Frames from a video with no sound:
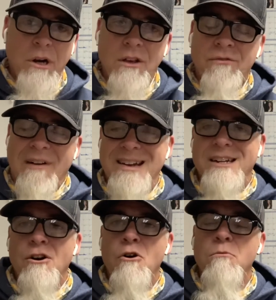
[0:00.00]
is
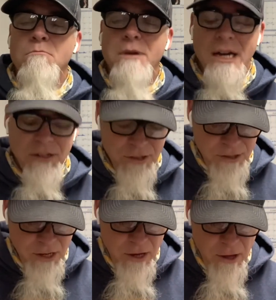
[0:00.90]
finding a home
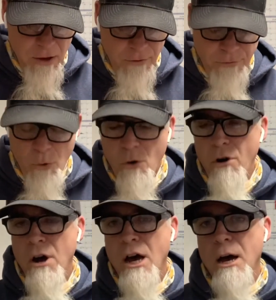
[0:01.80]
base for